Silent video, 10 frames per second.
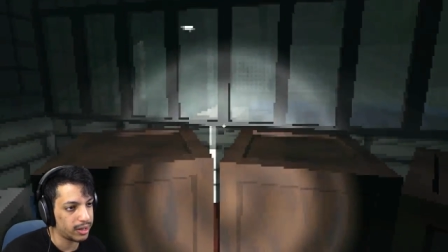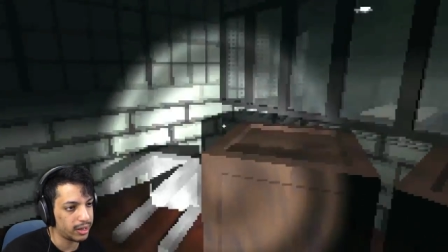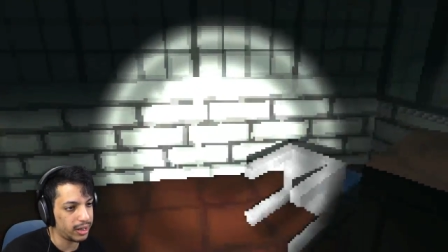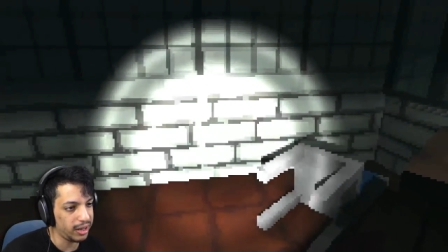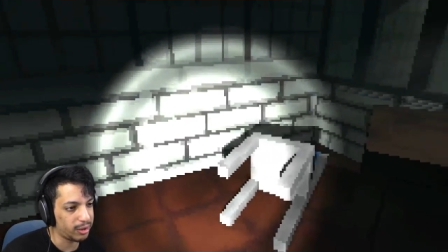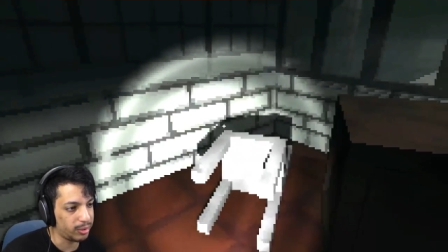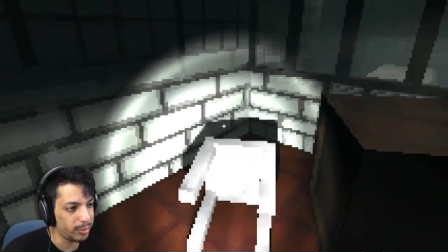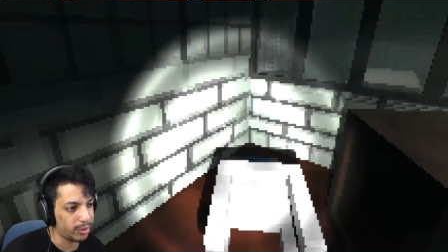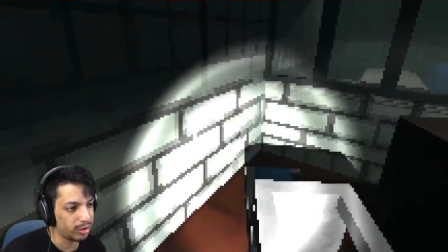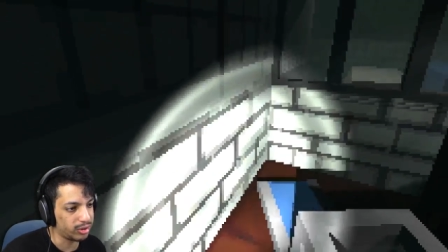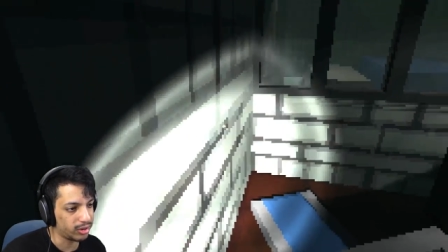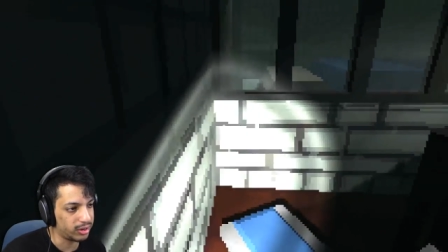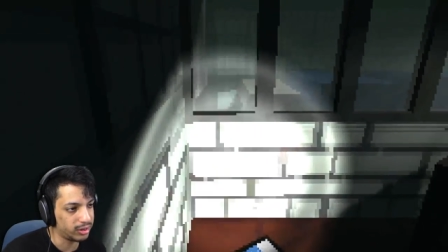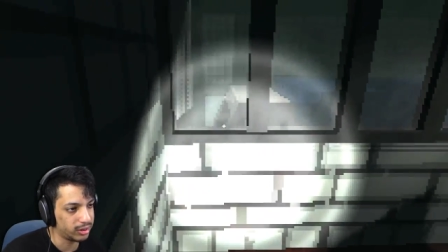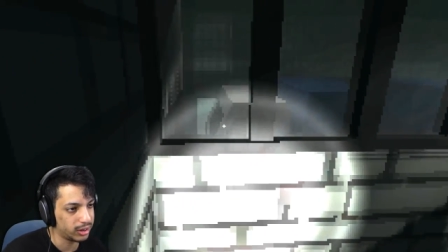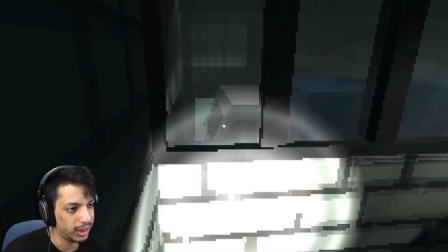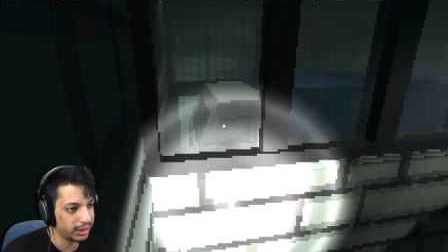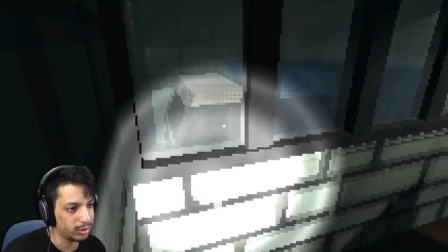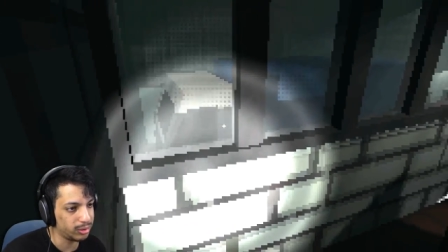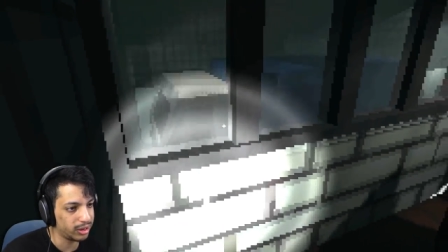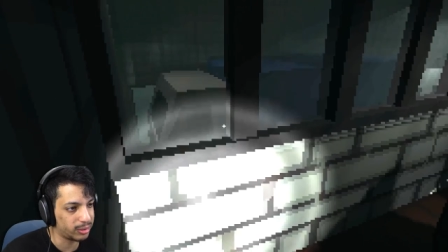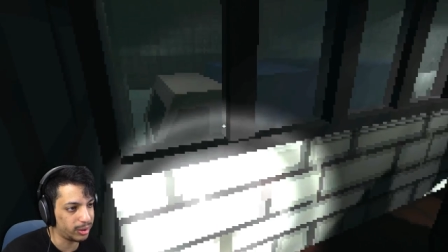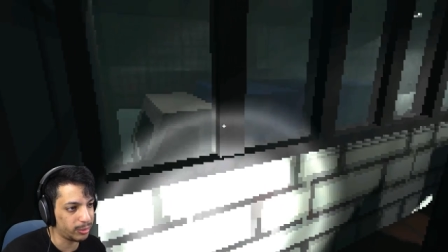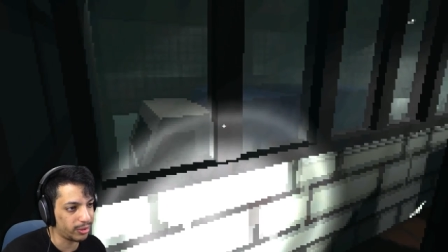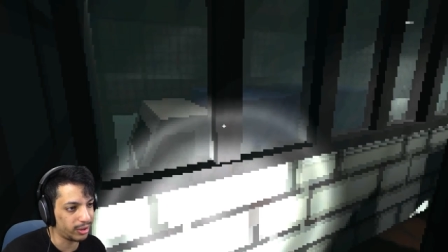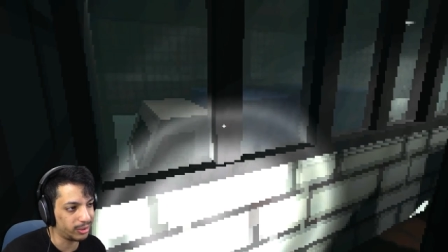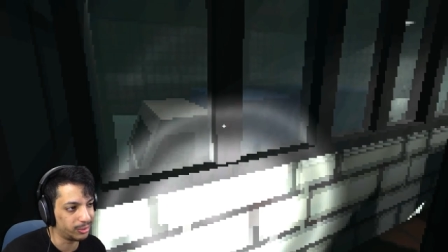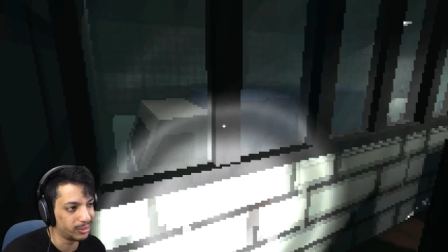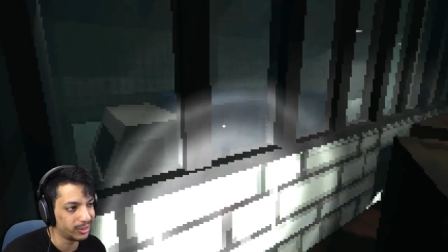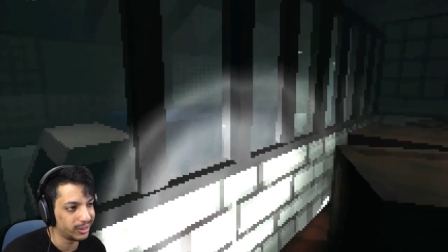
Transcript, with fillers: I agree with you, sir. I totally agree with you.